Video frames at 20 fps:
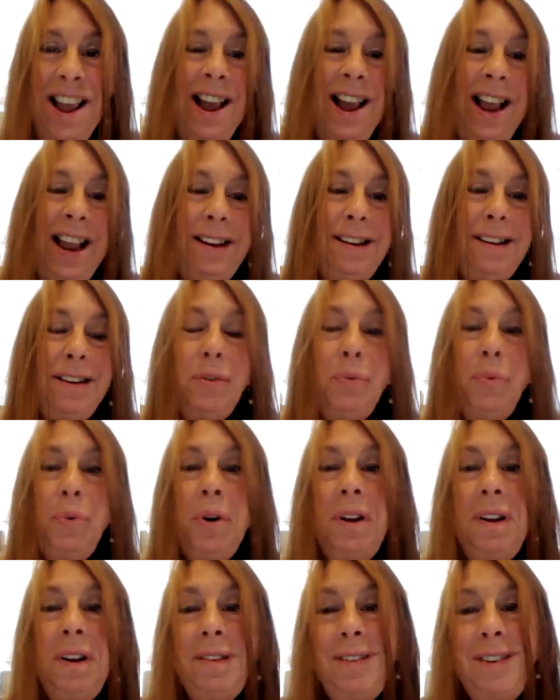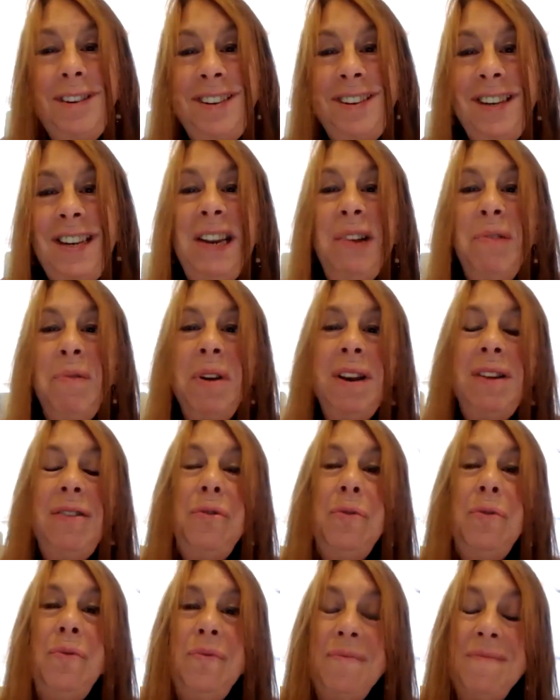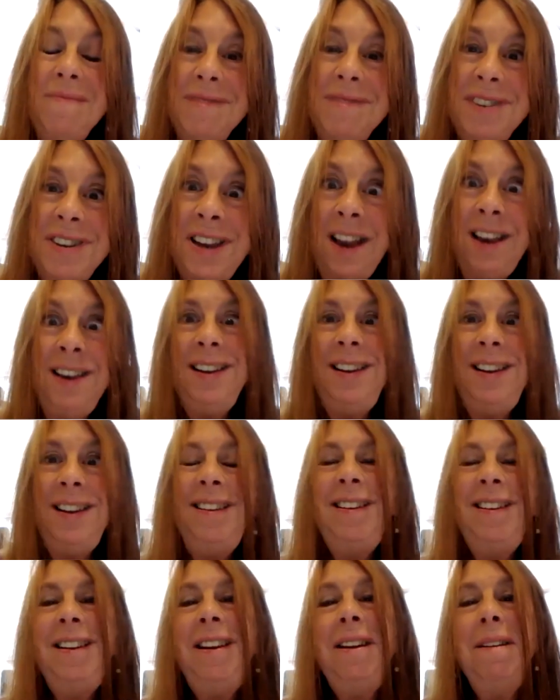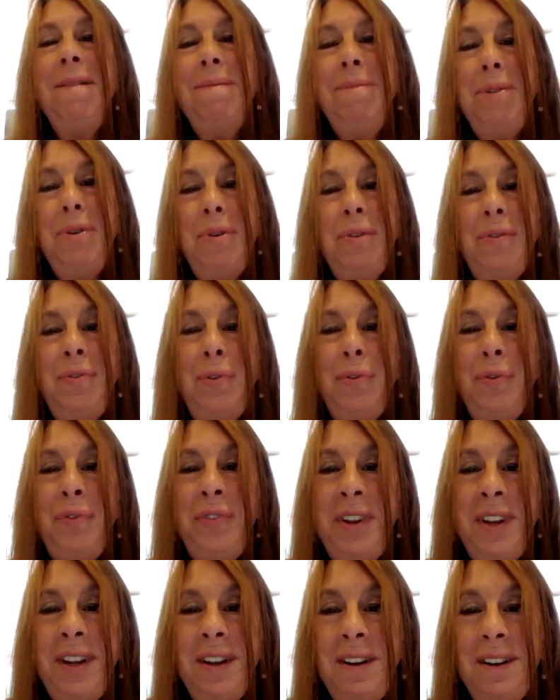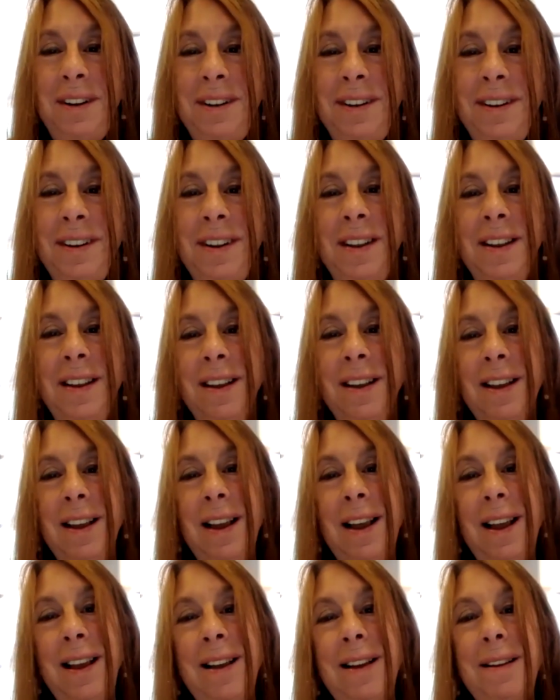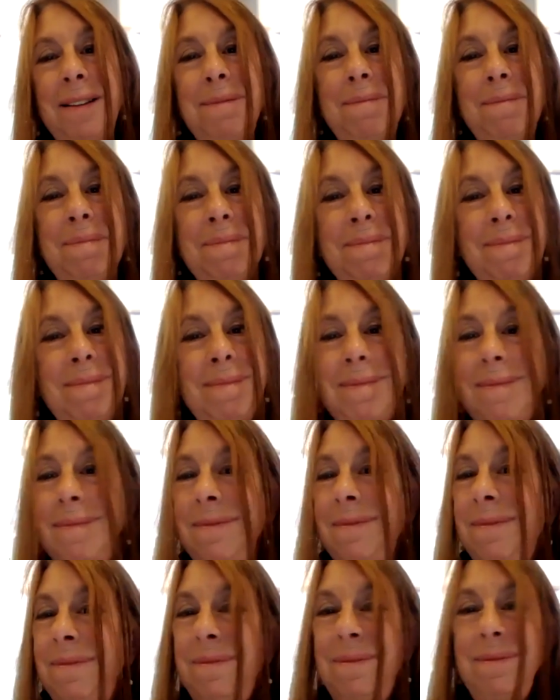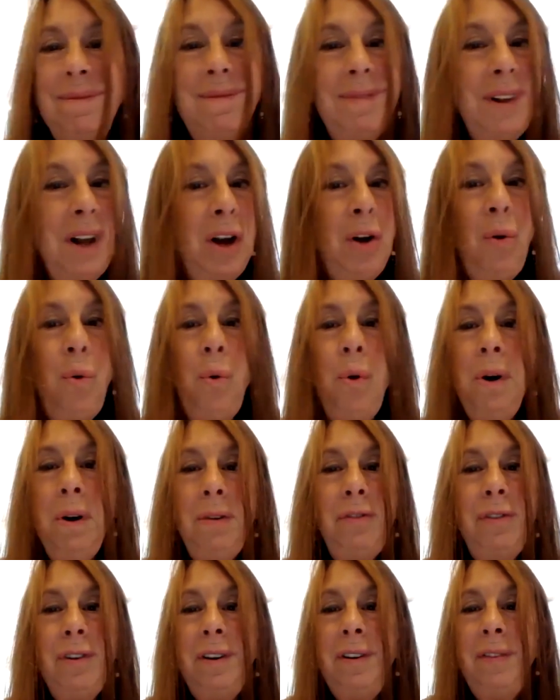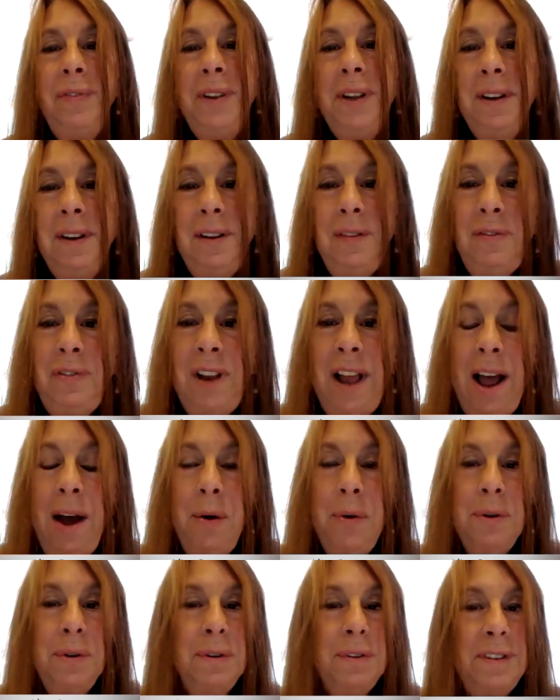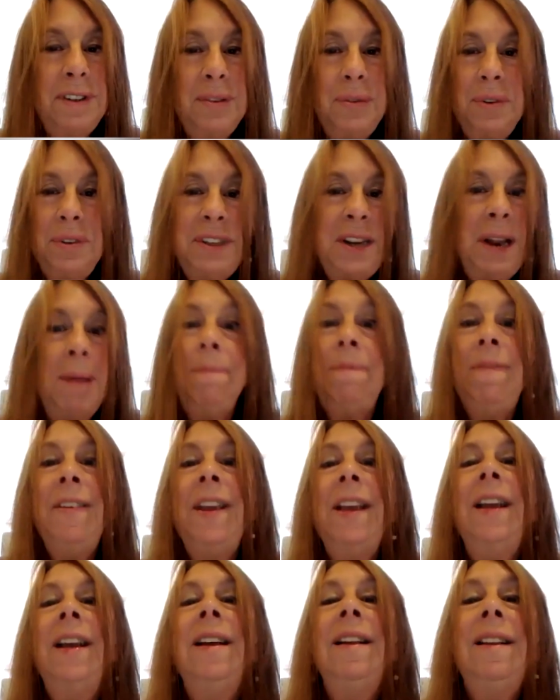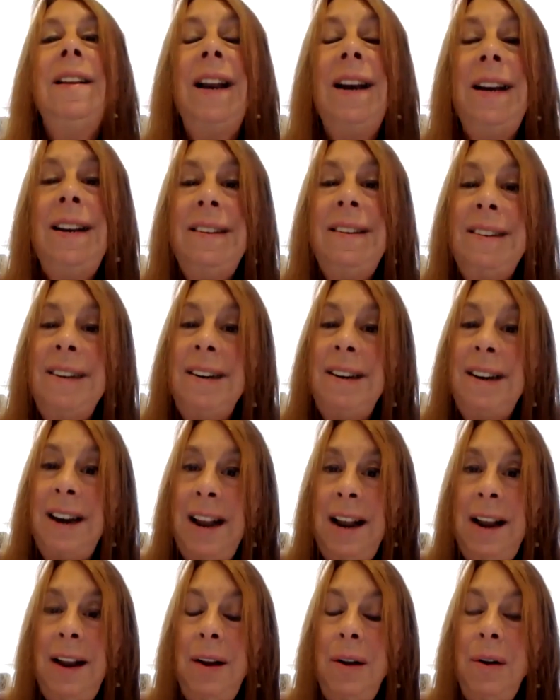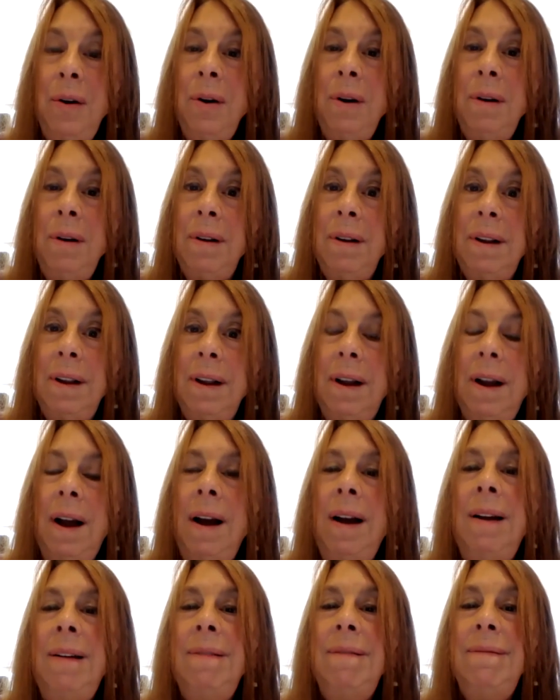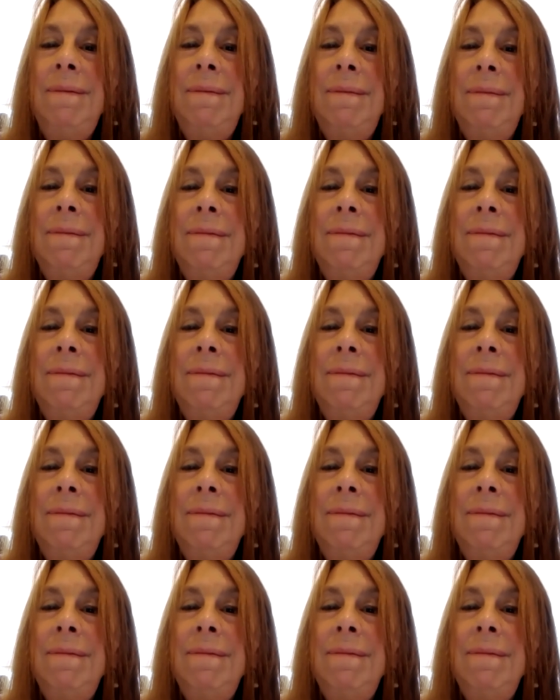It's the world you see when you suddenly see a beautiful field, um, a gorgeous field of flowers, or something that isn't there um,